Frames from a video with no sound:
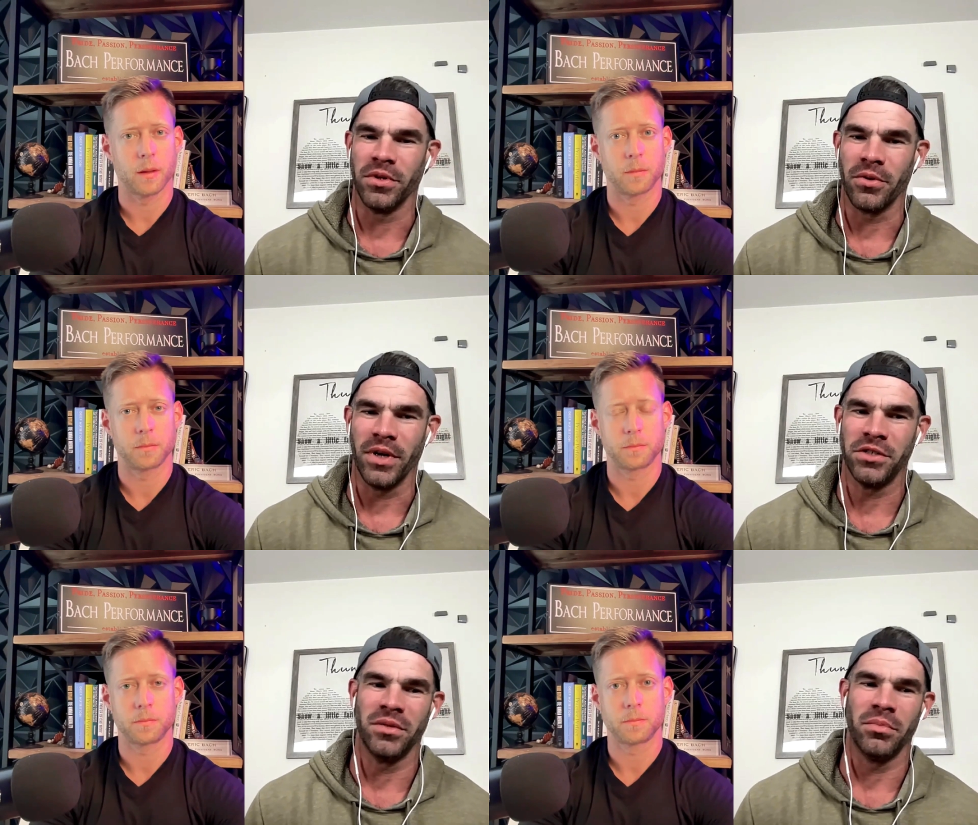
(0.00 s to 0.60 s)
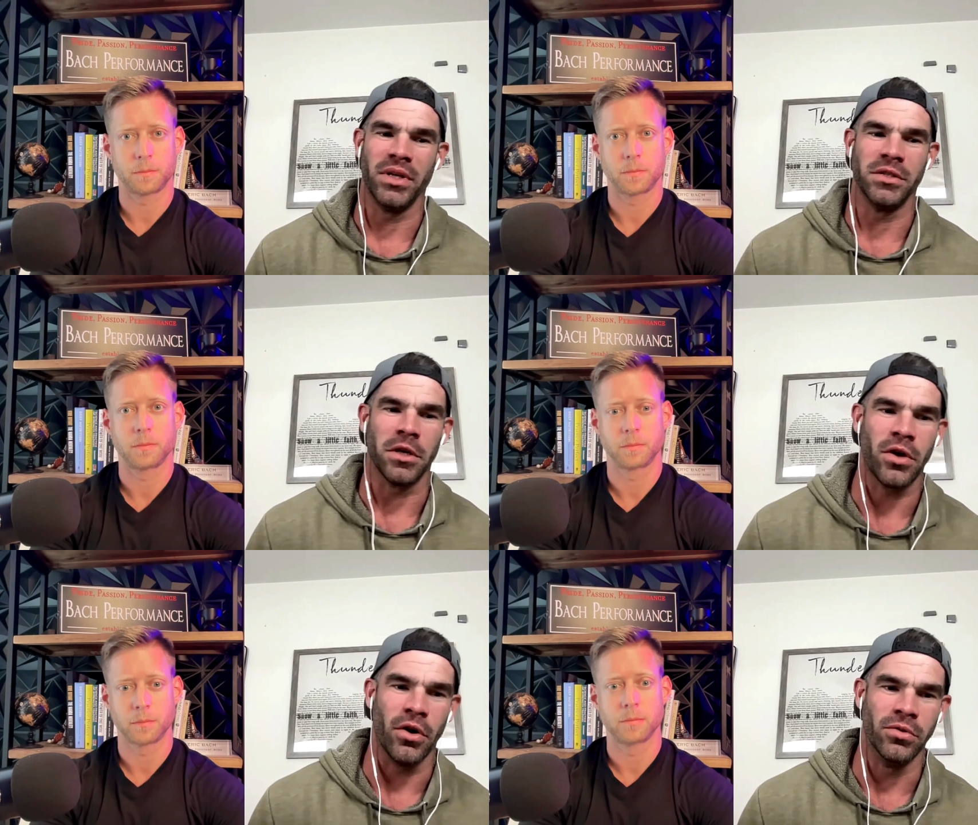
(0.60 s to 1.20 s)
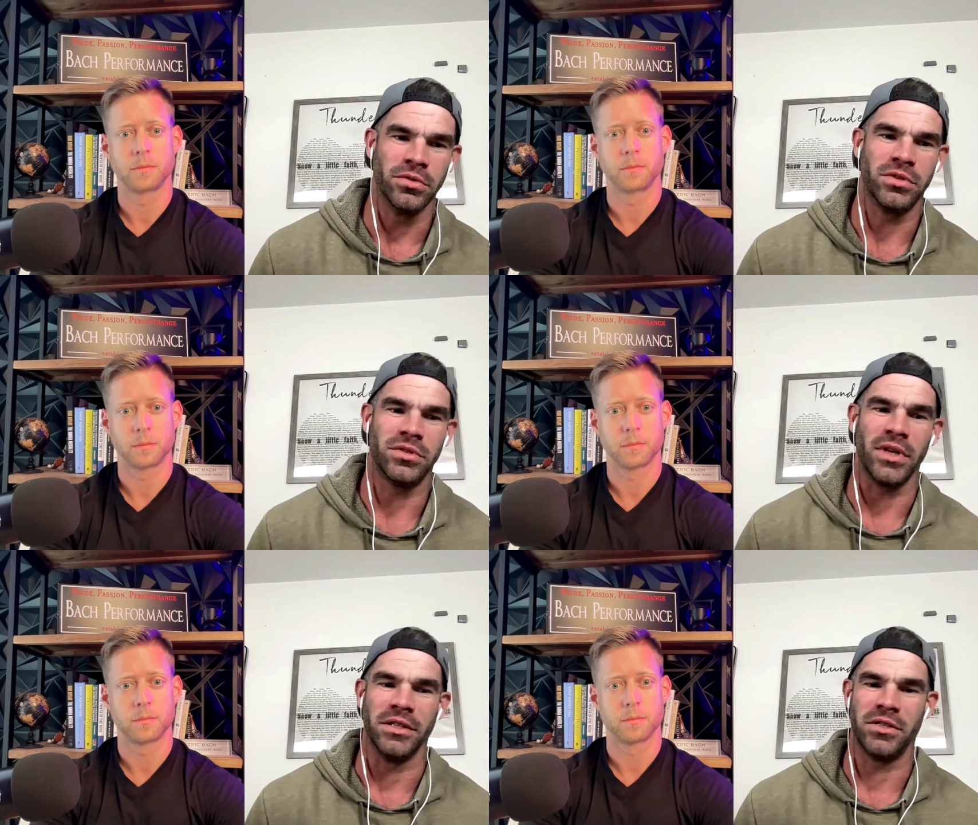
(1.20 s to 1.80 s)
Speaker 1: the question but as a
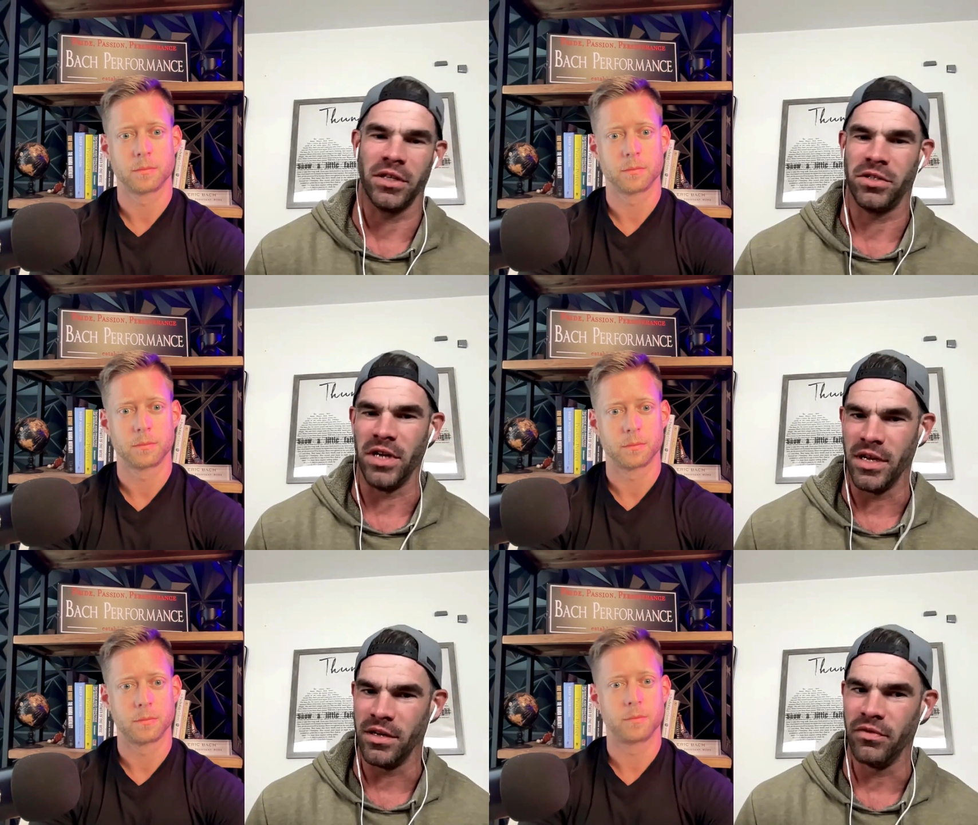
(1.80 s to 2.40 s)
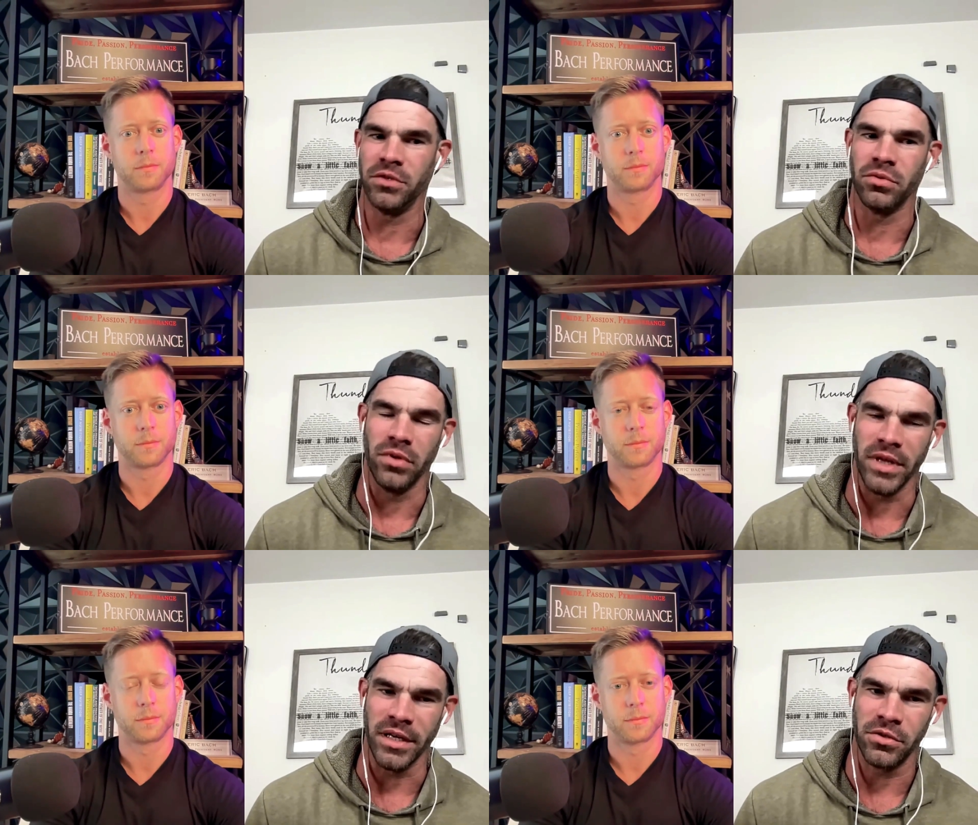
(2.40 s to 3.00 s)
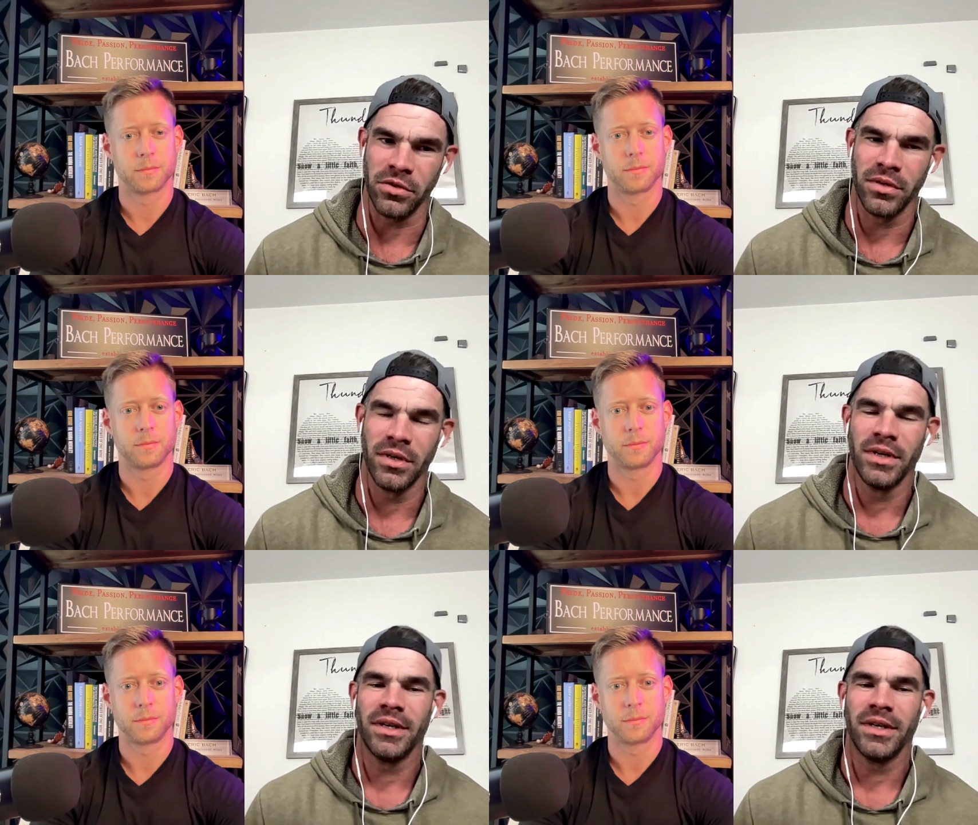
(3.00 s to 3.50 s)
coach it's such an individual answer